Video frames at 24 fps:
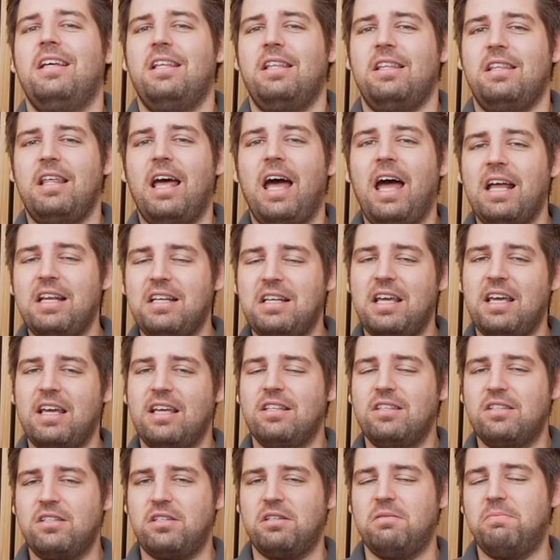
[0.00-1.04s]
That
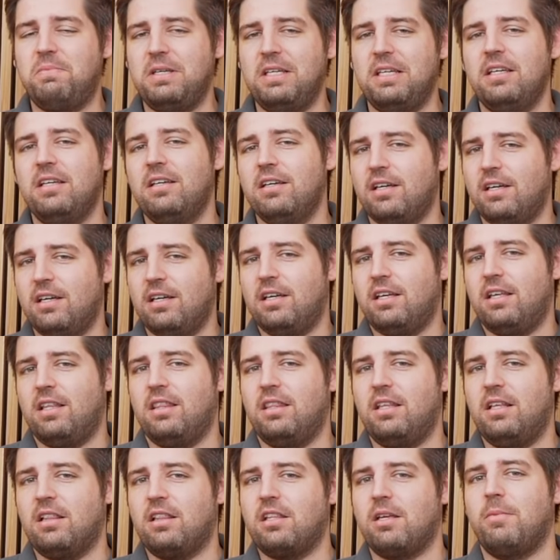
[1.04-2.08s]
tends to be
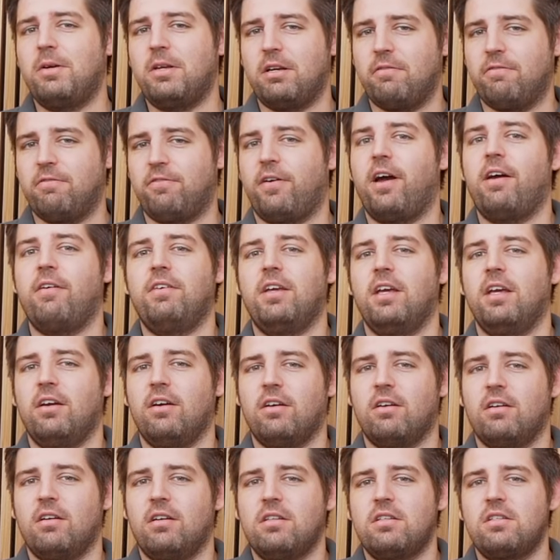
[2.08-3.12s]
the limit of 5
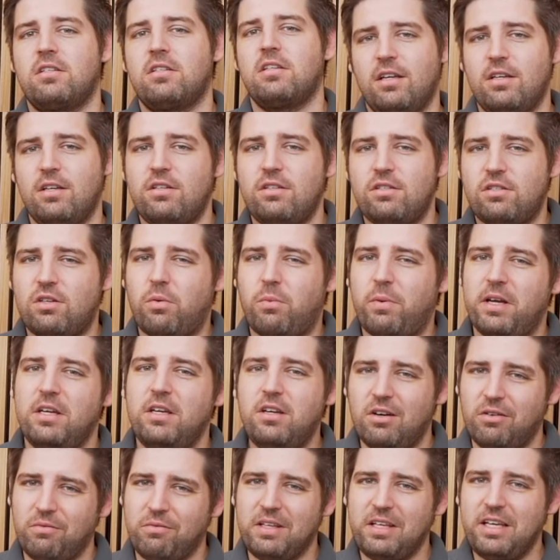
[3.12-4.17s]
gigahertz. So while you
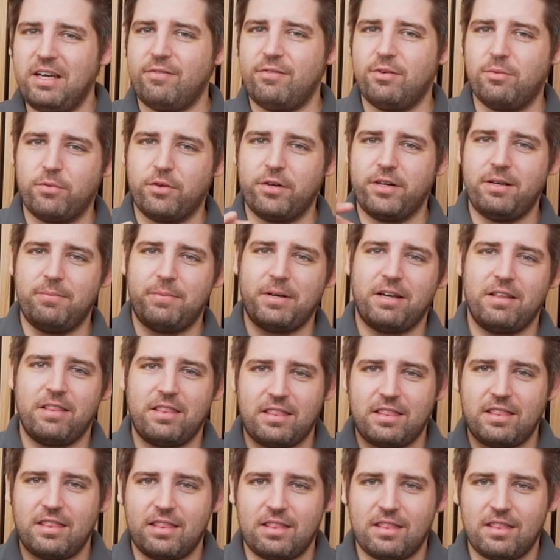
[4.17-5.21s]
don't really have to worry about
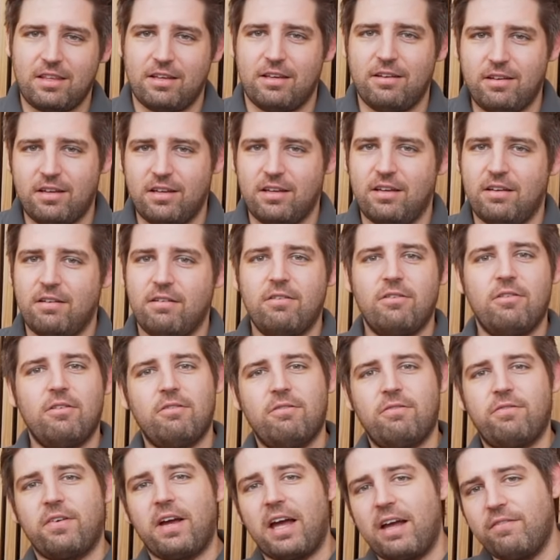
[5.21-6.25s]
the
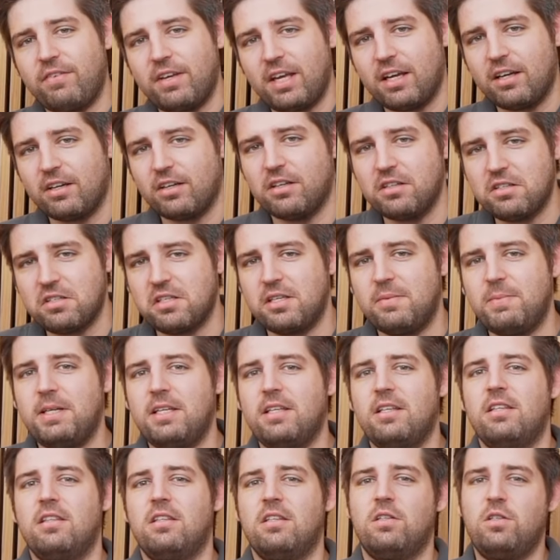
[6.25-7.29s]
5 gigahertz limit,
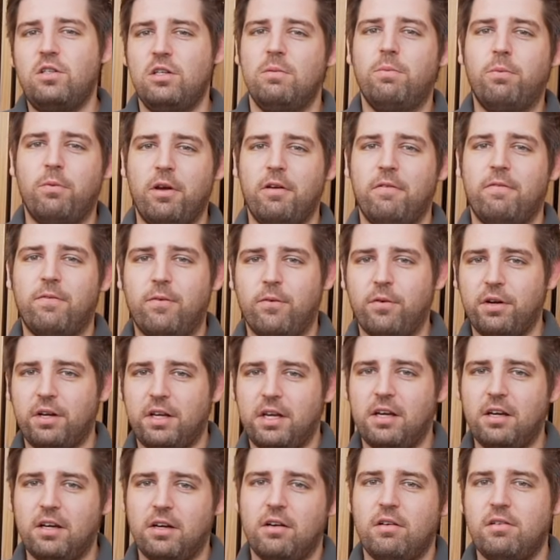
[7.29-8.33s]
the 2.4
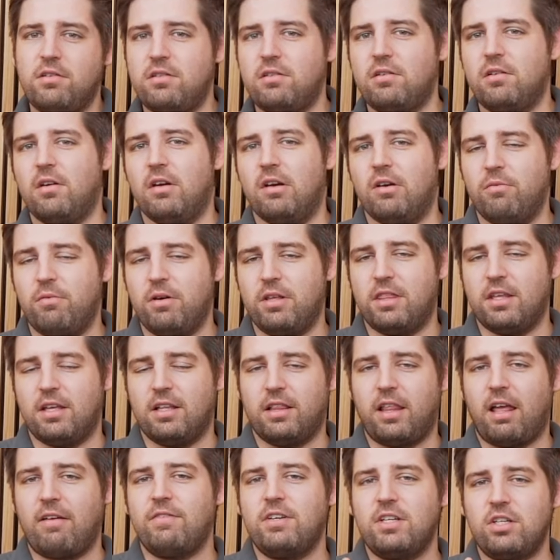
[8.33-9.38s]
gigahertz with
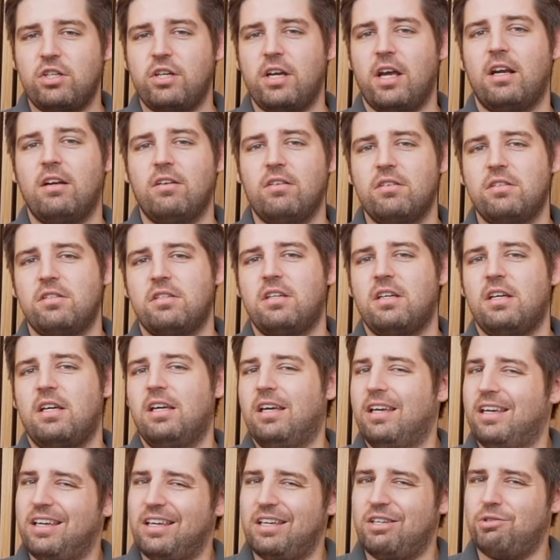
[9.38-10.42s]
11 channels
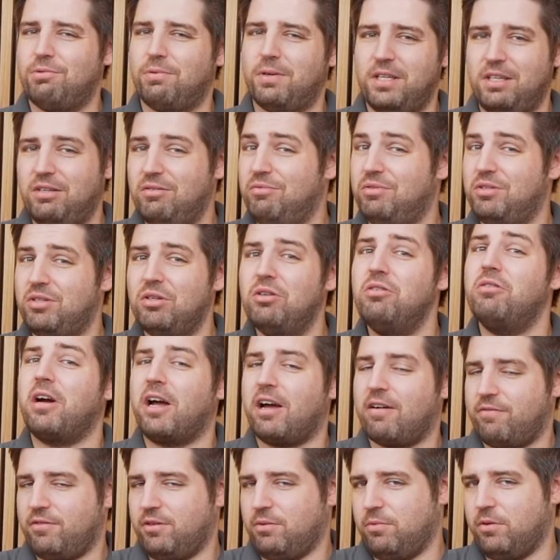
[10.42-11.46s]
is what you do
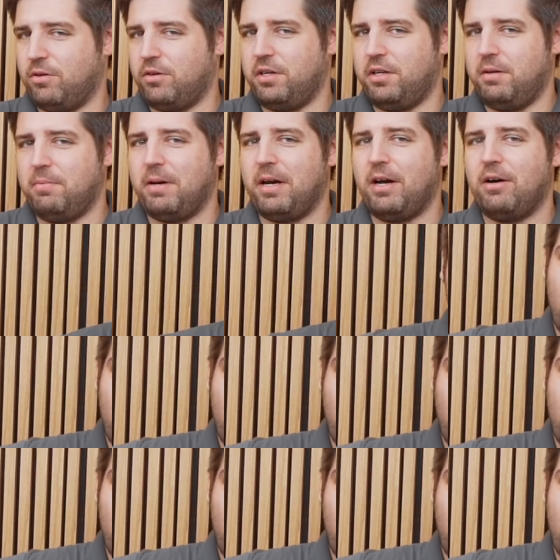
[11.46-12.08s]
have to worry about.